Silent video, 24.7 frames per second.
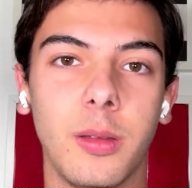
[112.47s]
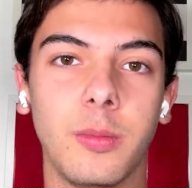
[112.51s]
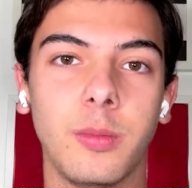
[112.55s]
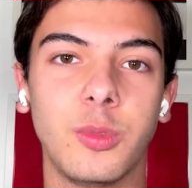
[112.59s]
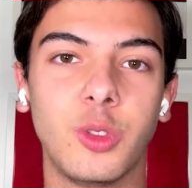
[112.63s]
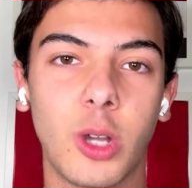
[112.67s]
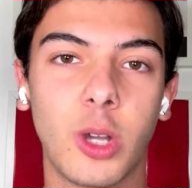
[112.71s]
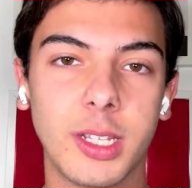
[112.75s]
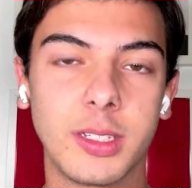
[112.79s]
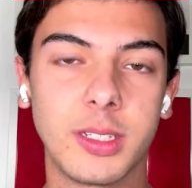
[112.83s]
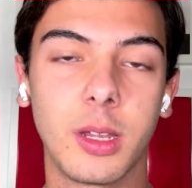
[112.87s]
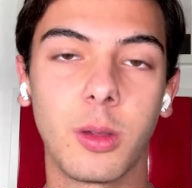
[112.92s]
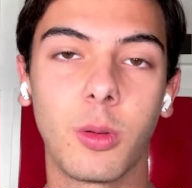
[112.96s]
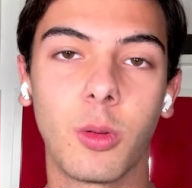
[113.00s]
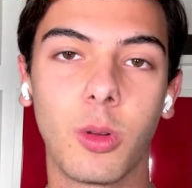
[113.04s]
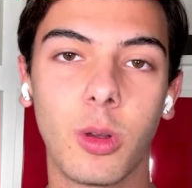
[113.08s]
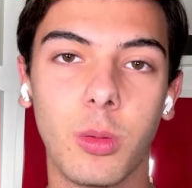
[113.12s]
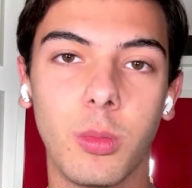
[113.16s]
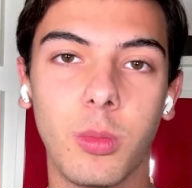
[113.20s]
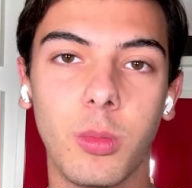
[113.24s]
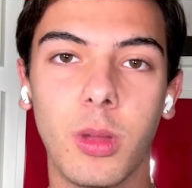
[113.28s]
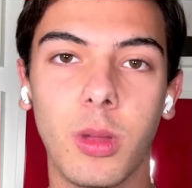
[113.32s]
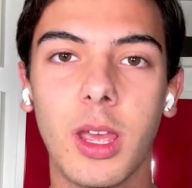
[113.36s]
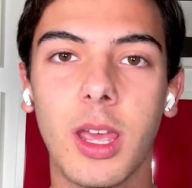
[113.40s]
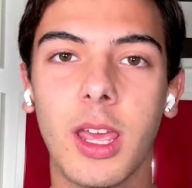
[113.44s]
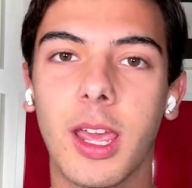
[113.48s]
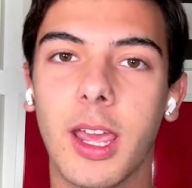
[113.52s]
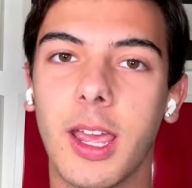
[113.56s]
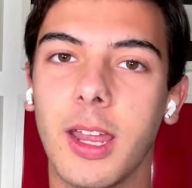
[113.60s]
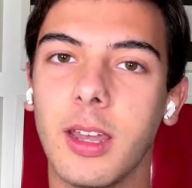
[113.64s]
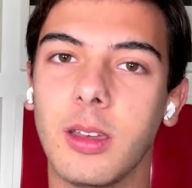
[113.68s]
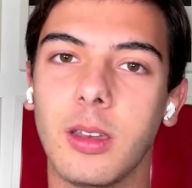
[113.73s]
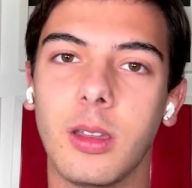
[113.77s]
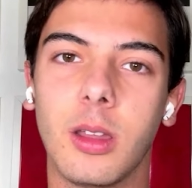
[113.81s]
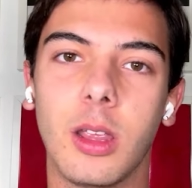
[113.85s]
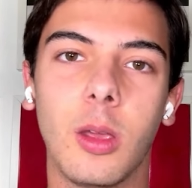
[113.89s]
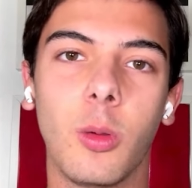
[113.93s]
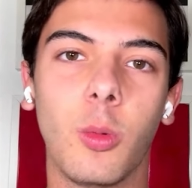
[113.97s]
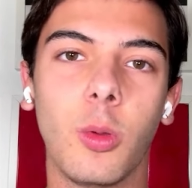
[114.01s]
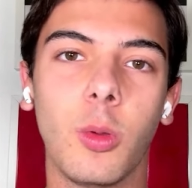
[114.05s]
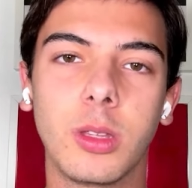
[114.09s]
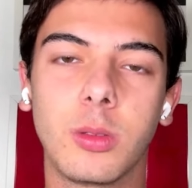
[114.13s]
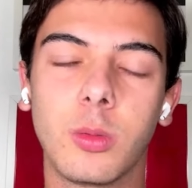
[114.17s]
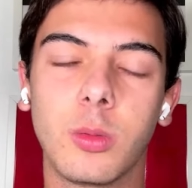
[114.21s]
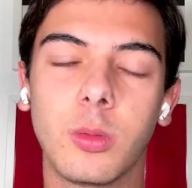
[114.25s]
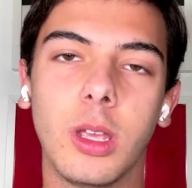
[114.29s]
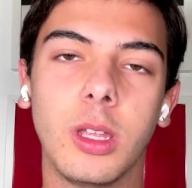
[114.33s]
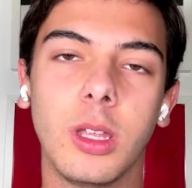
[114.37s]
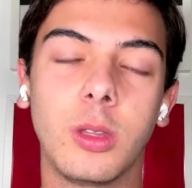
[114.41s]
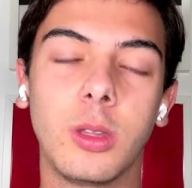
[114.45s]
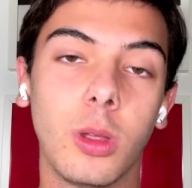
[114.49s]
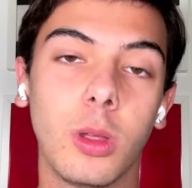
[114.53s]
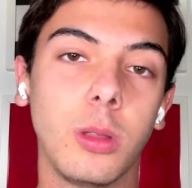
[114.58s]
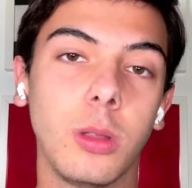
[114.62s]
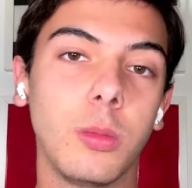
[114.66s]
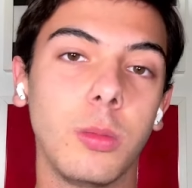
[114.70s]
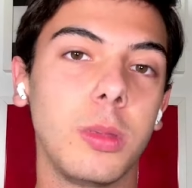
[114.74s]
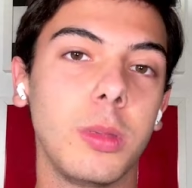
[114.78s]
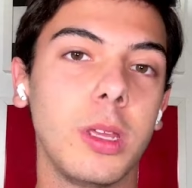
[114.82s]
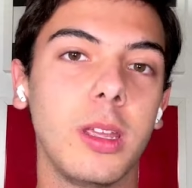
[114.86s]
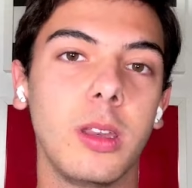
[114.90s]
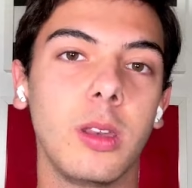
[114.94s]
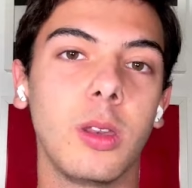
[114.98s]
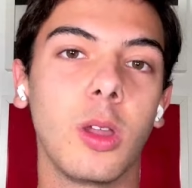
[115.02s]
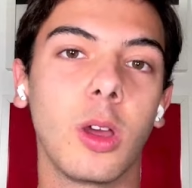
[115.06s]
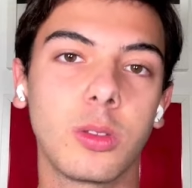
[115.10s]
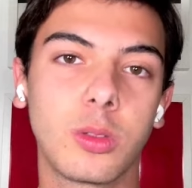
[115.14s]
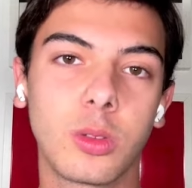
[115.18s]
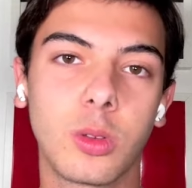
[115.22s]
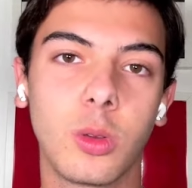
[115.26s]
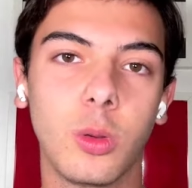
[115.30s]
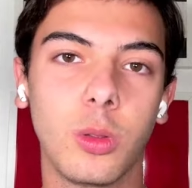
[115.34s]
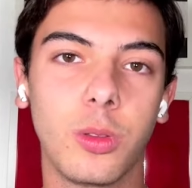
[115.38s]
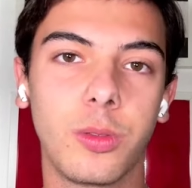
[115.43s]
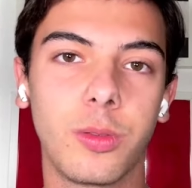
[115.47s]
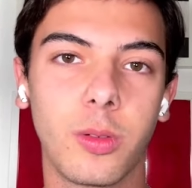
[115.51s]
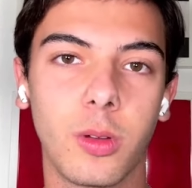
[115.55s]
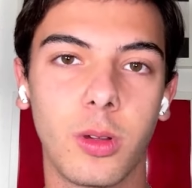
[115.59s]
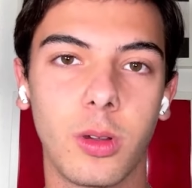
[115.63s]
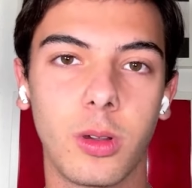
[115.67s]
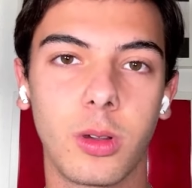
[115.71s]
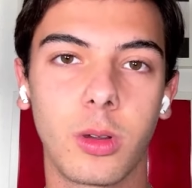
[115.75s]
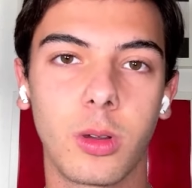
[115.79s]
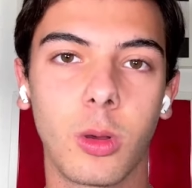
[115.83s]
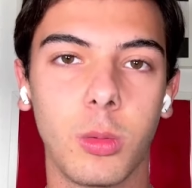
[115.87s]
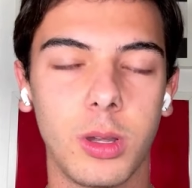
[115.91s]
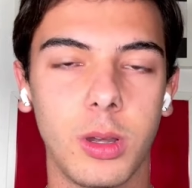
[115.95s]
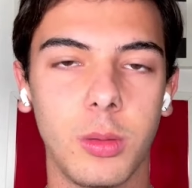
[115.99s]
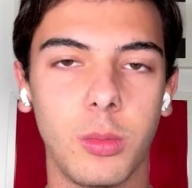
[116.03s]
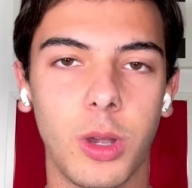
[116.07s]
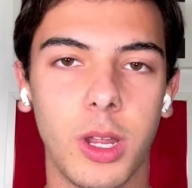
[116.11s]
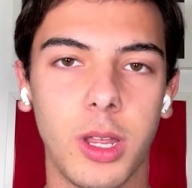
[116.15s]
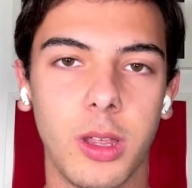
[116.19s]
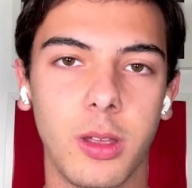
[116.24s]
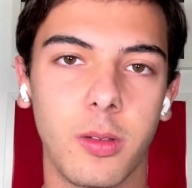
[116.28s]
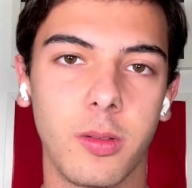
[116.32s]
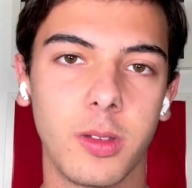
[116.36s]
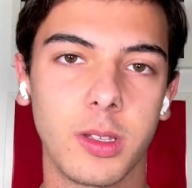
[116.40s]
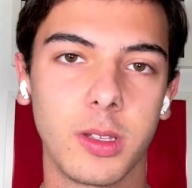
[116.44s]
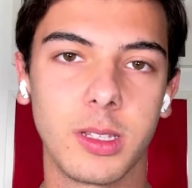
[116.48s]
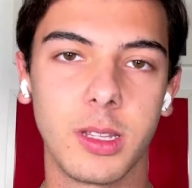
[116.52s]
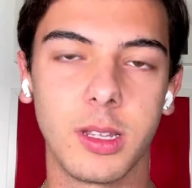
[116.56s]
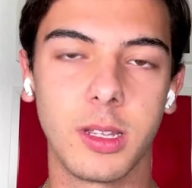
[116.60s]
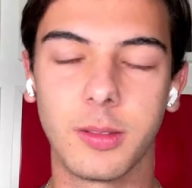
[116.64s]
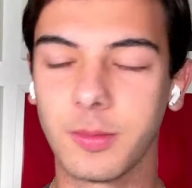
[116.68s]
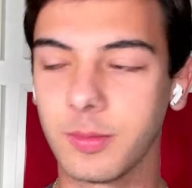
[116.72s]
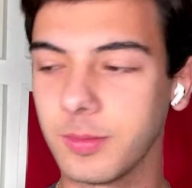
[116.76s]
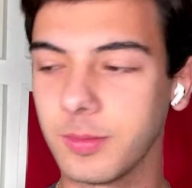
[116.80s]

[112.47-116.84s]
dressing room, and it will be not good for Ruben Amorim, obviously.